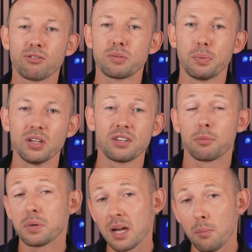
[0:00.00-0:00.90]
response
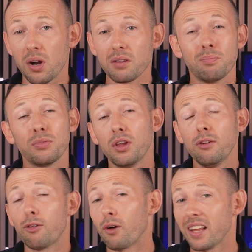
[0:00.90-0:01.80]
from someone
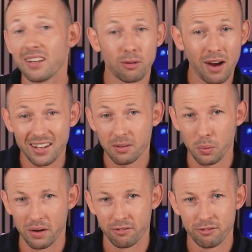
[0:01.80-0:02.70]
you've already interacted
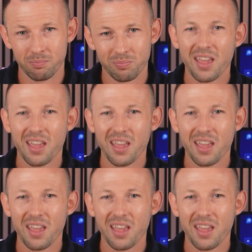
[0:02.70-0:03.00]
with.